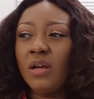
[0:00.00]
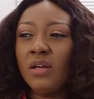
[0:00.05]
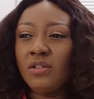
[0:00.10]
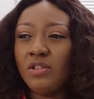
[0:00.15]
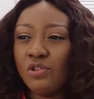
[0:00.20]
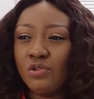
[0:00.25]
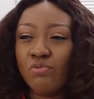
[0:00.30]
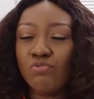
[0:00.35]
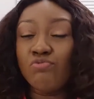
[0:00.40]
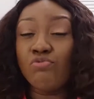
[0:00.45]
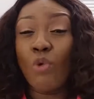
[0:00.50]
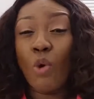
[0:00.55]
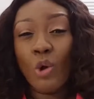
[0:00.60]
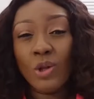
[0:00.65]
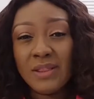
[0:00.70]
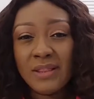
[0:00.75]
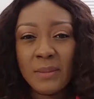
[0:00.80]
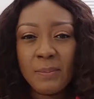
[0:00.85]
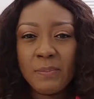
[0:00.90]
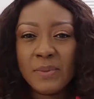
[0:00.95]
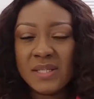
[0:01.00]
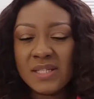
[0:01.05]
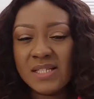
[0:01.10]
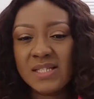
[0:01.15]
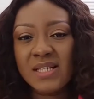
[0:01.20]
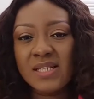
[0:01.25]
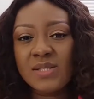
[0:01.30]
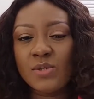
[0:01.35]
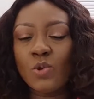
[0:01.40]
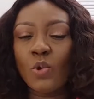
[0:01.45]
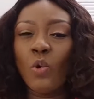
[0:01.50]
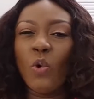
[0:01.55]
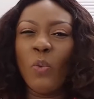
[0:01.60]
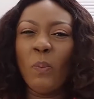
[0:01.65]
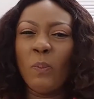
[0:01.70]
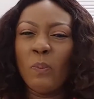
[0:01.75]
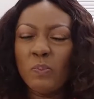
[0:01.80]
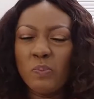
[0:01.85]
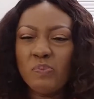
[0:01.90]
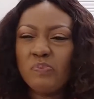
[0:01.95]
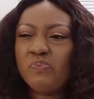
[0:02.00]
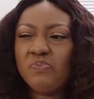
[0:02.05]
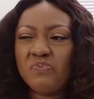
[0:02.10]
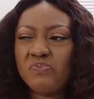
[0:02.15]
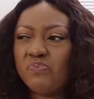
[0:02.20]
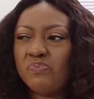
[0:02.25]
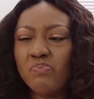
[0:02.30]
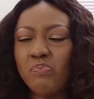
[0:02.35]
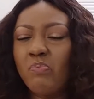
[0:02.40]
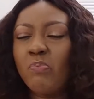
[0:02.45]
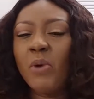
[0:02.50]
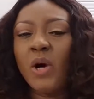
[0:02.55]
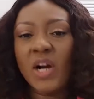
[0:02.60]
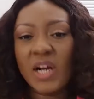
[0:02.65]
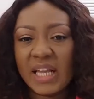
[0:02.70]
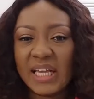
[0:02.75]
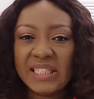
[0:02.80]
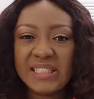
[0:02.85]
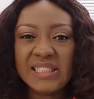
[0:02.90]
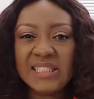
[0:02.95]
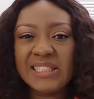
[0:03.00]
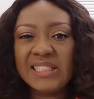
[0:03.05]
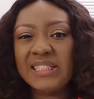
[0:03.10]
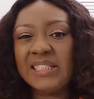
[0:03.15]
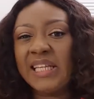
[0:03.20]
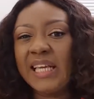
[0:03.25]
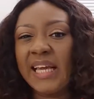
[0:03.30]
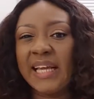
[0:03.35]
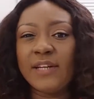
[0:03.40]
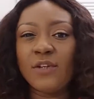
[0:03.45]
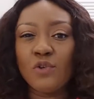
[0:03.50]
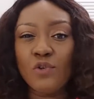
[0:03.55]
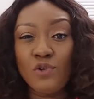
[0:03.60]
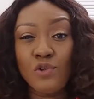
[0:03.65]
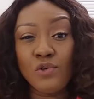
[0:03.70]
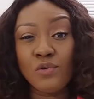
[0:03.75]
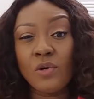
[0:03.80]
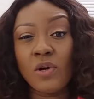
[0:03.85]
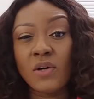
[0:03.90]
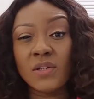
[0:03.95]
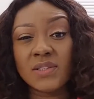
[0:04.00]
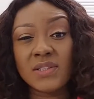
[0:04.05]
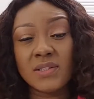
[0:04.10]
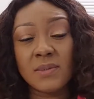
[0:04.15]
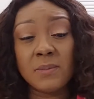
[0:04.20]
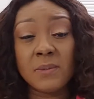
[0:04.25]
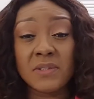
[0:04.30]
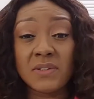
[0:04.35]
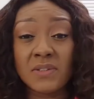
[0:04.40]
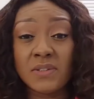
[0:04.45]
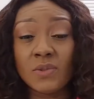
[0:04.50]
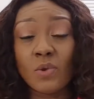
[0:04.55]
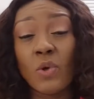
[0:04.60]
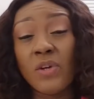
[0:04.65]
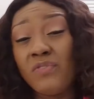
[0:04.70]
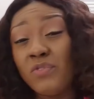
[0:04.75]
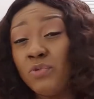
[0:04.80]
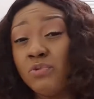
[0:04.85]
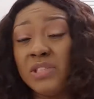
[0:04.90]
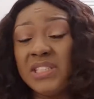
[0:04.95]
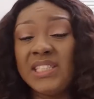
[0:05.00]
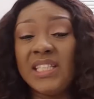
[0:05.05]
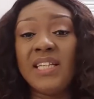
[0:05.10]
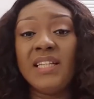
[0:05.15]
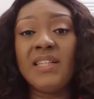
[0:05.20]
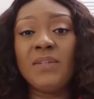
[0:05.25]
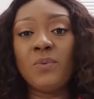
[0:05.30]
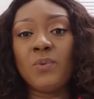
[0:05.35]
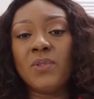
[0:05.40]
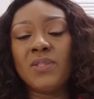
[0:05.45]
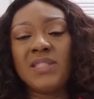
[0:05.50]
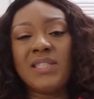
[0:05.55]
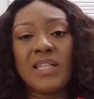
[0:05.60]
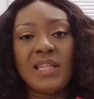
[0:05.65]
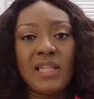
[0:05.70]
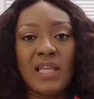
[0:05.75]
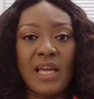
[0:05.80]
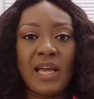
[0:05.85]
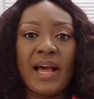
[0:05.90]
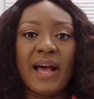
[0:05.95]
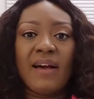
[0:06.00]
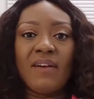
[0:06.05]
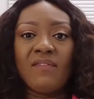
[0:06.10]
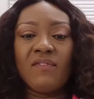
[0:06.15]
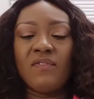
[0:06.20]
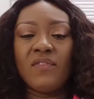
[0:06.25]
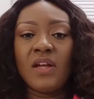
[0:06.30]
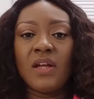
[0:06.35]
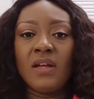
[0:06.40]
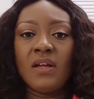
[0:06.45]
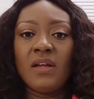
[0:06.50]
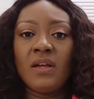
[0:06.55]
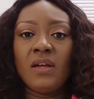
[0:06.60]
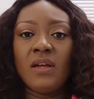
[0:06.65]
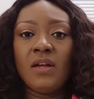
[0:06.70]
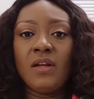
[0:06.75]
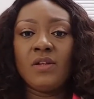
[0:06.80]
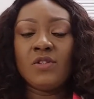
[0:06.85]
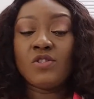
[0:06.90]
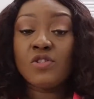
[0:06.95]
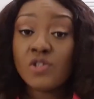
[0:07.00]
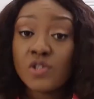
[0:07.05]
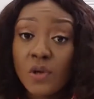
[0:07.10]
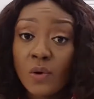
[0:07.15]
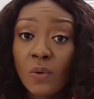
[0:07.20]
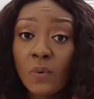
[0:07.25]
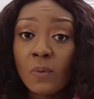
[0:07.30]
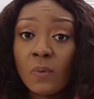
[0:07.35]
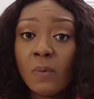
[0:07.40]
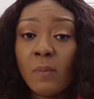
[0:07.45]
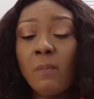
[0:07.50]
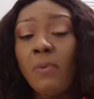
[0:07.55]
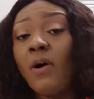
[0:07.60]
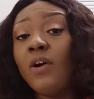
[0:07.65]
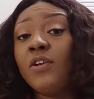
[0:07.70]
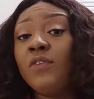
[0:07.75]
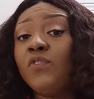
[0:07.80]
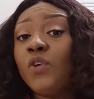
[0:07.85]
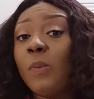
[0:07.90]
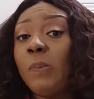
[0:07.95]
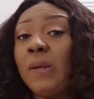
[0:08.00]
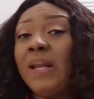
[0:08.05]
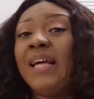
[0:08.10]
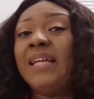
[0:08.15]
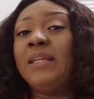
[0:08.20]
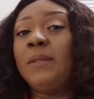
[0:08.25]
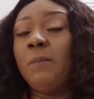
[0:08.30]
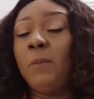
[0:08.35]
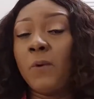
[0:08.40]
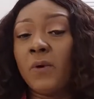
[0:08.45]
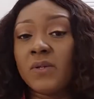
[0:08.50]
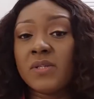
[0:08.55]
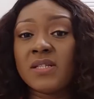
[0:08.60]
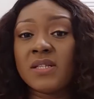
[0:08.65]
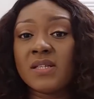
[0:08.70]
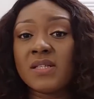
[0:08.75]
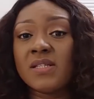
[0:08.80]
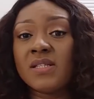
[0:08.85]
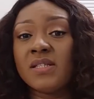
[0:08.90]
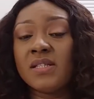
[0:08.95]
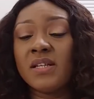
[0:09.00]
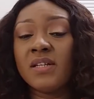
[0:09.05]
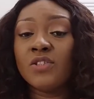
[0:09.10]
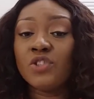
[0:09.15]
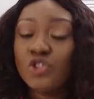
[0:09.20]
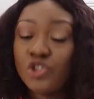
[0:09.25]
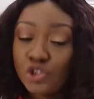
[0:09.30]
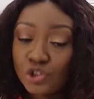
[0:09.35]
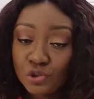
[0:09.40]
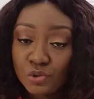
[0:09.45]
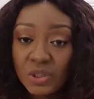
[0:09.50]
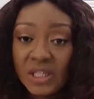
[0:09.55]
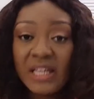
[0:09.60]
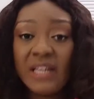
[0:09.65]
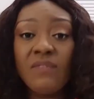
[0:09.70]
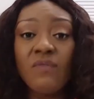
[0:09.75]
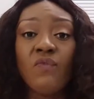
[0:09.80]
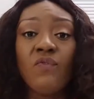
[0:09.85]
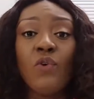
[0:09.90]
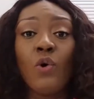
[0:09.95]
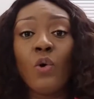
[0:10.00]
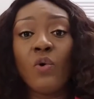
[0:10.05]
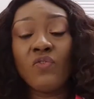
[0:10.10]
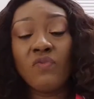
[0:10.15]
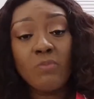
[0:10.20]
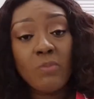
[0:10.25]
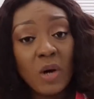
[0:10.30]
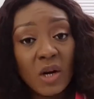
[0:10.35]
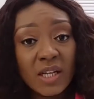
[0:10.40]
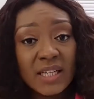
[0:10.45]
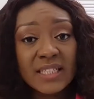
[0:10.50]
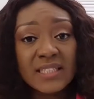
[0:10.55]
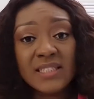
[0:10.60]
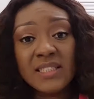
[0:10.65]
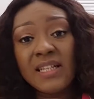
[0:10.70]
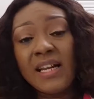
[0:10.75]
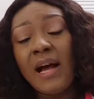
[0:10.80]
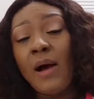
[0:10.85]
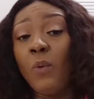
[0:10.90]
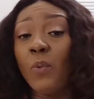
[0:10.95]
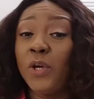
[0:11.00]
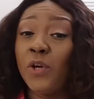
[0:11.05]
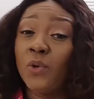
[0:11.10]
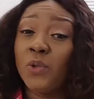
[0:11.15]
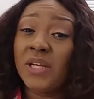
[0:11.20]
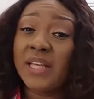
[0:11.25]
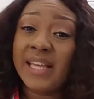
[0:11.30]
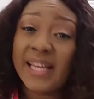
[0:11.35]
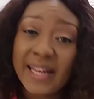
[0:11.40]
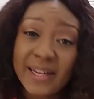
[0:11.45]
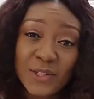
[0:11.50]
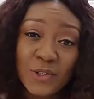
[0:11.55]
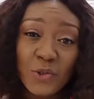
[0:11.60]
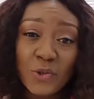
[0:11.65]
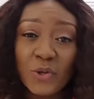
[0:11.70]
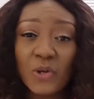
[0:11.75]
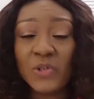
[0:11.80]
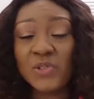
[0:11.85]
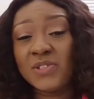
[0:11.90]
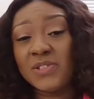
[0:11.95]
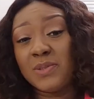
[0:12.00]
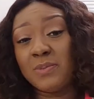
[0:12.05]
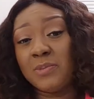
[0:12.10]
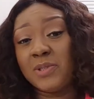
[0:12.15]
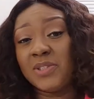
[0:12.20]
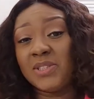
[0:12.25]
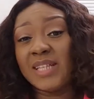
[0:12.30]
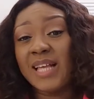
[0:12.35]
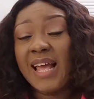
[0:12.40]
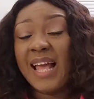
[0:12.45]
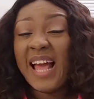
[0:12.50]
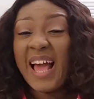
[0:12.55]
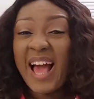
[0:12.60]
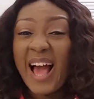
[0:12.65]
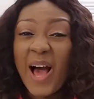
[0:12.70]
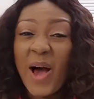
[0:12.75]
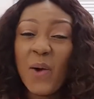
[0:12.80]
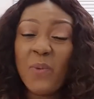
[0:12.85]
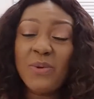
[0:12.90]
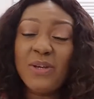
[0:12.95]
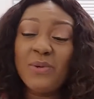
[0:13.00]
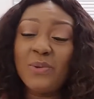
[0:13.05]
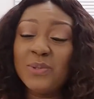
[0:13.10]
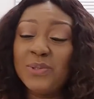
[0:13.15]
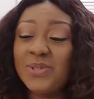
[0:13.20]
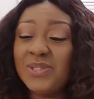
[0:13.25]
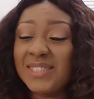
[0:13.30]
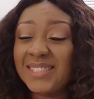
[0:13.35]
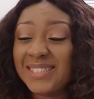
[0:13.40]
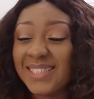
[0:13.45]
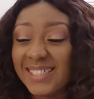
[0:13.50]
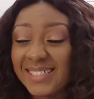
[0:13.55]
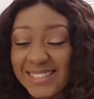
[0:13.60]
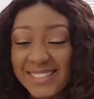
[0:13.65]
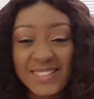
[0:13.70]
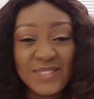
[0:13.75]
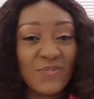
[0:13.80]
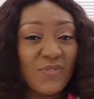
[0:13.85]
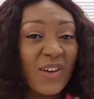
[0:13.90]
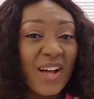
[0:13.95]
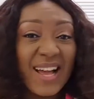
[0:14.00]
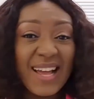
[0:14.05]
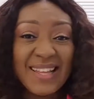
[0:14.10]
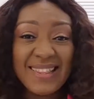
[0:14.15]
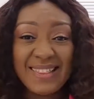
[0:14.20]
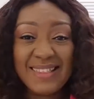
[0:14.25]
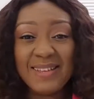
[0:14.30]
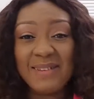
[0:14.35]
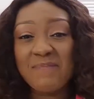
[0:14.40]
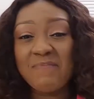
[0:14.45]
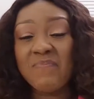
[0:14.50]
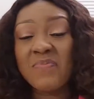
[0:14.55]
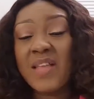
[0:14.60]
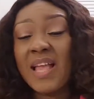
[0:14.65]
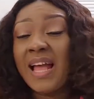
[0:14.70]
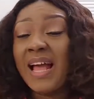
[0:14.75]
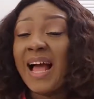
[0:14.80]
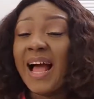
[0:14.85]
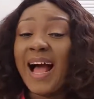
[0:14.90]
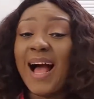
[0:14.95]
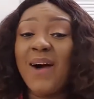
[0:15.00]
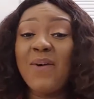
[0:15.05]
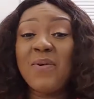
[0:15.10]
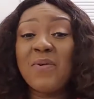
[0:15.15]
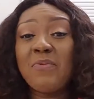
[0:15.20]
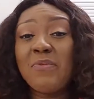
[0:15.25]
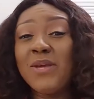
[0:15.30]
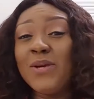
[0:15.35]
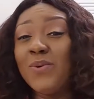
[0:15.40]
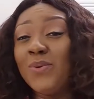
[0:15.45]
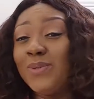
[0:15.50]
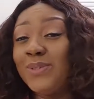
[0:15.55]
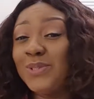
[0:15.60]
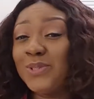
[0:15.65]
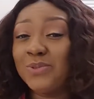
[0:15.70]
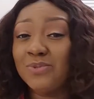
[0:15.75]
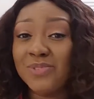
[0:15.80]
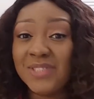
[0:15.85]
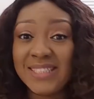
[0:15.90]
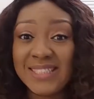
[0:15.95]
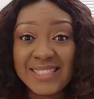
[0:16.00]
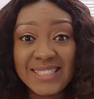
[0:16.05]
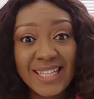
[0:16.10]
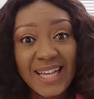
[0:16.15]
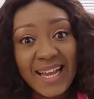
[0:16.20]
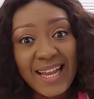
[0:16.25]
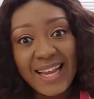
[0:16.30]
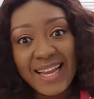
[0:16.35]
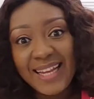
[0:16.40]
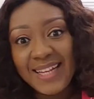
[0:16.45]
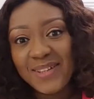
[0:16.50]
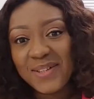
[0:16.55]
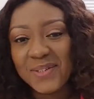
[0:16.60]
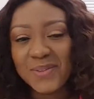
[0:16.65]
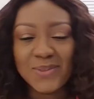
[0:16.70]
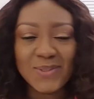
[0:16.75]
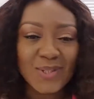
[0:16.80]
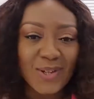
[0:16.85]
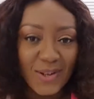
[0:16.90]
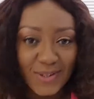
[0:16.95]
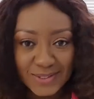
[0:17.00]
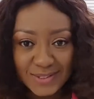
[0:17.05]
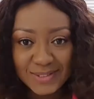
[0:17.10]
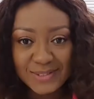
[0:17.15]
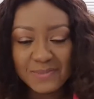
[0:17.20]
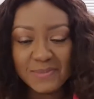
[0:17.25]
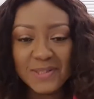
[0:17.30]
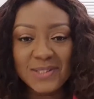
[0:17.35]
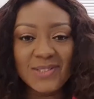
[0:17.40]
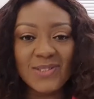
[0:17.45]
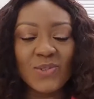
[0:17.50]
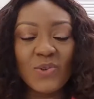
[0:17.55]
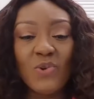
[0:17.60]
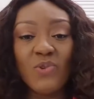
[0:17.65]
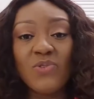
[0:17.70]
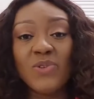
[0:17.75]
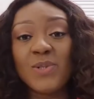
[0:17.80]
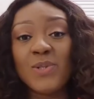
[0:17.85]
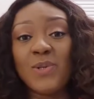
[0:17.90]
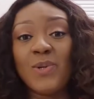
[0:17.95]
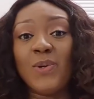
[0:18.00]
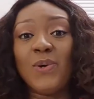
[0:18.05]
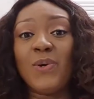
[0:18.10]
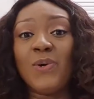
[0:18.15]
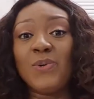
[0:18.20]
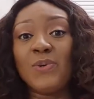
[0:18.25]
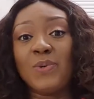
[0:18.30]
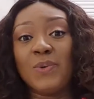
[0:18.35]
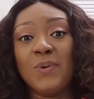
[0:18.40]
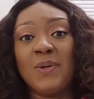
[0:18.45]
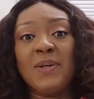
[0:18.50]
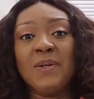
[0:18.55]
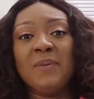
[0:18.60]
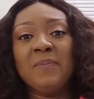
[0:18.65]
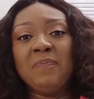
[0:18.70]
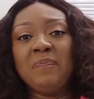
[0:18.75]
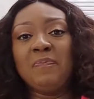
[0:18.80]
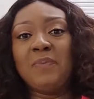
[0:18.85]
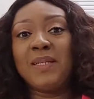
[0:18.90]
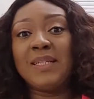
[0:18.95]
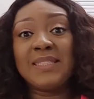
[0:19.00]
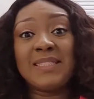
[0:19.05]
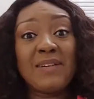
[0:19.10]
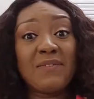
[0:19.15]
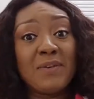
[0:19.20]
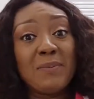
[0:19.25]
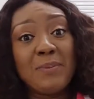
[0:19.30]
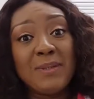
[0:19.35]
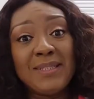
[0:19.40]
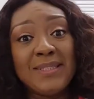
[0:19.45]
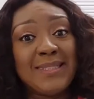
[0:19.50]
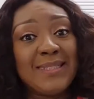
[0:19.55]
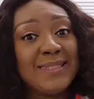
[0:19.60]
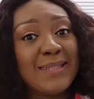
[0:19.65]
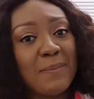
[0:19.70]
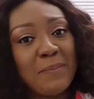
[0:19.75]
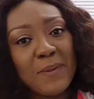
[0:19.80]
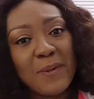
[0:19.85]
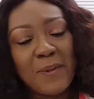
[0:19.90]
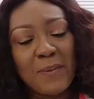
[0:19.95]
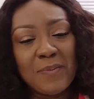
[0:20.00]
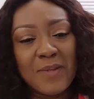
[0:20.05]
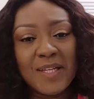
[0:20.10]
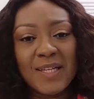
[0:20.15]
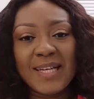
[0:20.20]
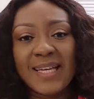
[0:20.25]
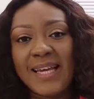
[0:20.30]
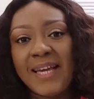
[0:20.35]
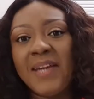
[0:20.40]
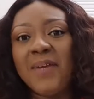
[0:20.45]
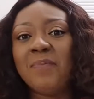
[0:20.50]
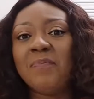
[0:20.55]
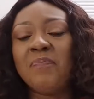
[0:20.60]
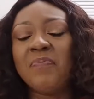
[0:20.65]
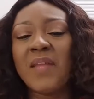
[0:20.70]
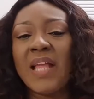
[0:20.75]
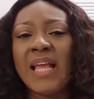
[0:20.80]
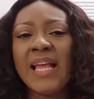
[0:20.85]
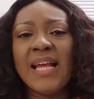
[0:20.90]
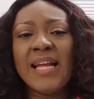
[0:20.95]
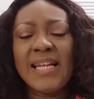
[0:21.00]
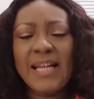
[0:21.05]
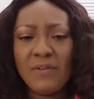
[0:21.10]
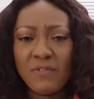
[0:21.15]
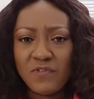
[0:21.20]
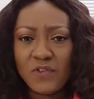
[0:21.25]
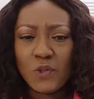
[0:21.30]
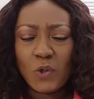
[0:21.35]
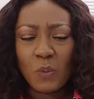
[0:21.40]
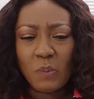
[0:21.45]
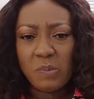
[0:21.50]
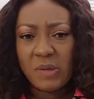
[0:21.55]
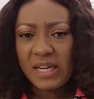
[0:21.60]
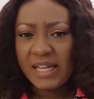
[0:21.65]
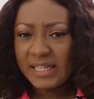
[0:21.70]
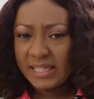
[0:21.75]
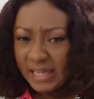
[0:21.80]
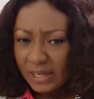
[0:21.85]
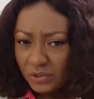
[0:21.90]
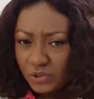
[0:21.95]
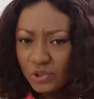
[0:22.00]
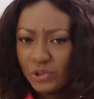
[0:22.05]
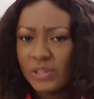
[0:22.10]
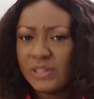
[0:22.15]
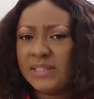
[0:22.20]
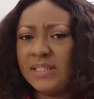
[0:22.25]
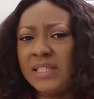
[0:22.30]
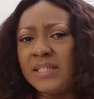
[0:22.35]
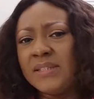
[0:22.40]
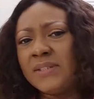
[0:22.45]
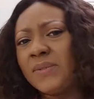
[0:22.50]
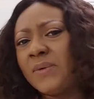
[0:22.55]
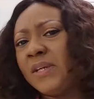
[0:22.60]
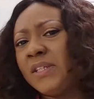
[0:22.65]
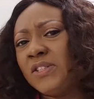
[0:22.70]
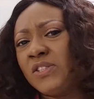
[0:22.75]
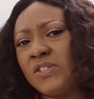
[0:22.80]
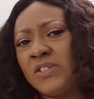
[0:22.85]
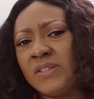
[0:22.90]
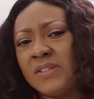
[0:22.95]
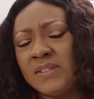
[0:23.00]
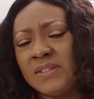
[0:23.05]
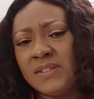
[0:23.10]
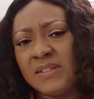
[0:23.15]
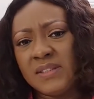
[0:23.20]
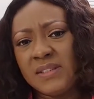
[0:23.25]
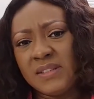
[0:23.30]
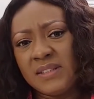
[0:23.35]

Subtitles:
you know, run the business or market it and get new customers, or even retain the ones that they have. So part of your planning process should involve marketing. How are we going to get new customers? How are we going to satisfy them? How are we going to retain those customers over the long run? Because everybody's stepping up their game. Now, if you don't plan, how do you answer these questions?